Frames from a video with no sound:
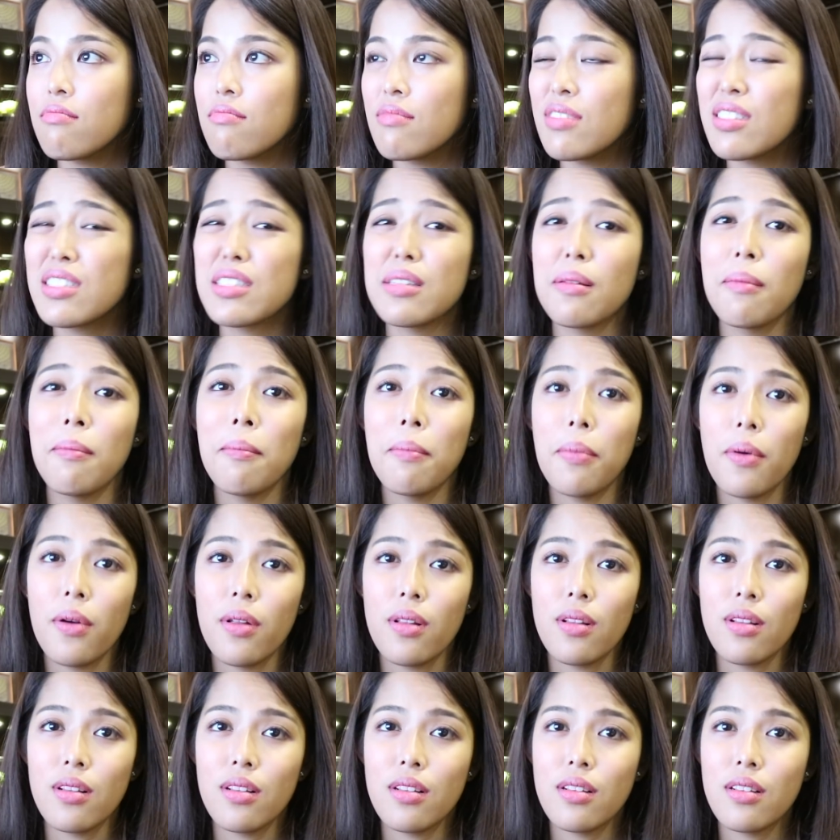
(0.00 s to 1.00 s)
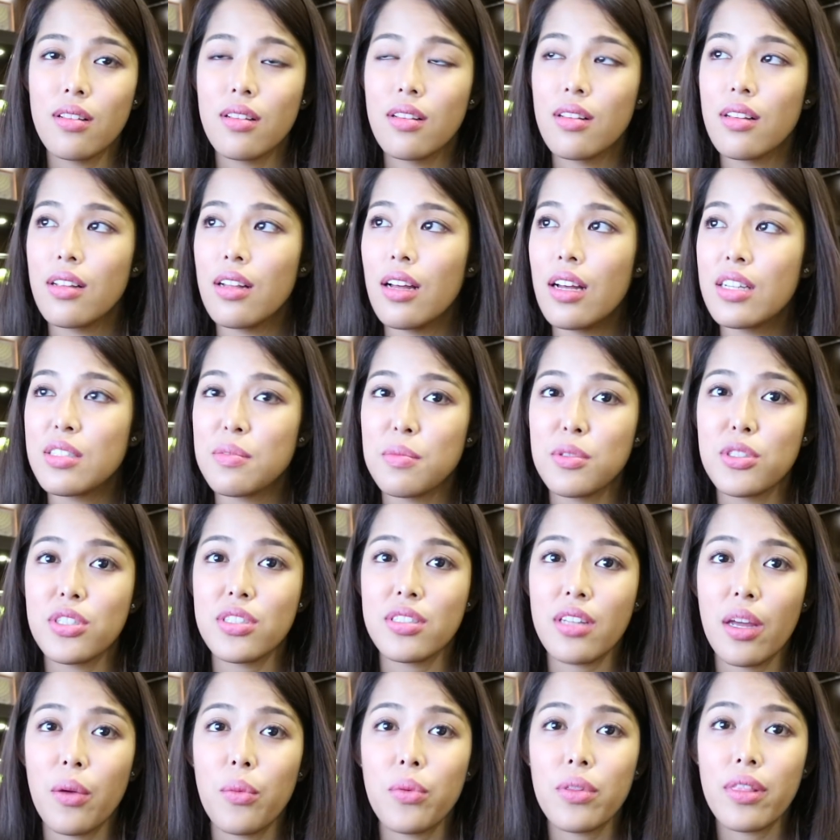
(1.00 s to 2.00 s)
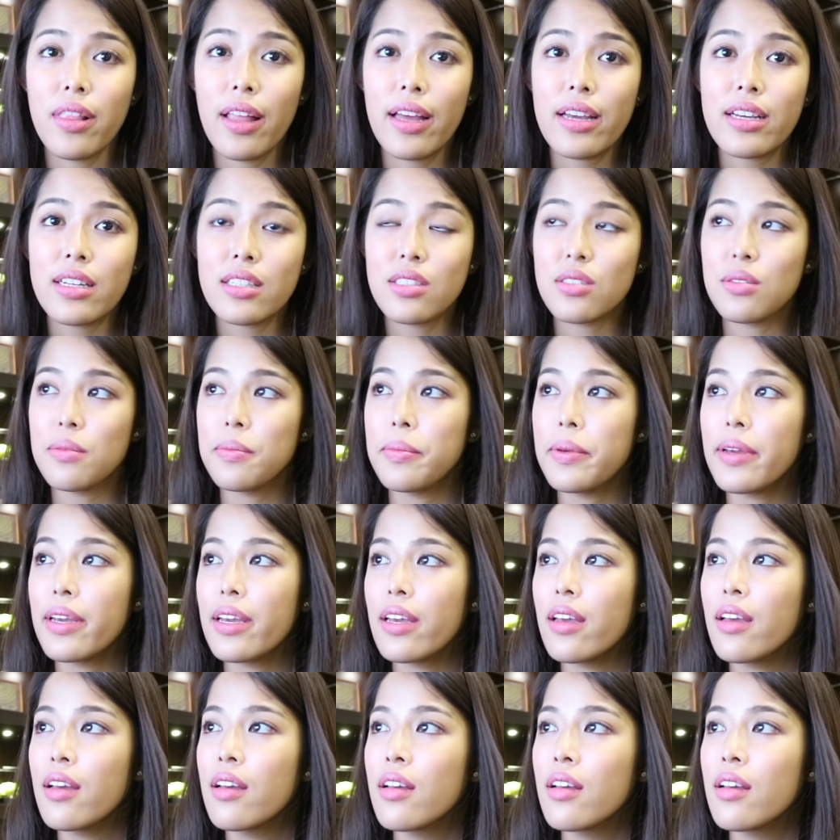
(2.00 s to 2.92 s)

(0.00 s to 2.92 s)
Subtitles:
simple as much as I would like it to be.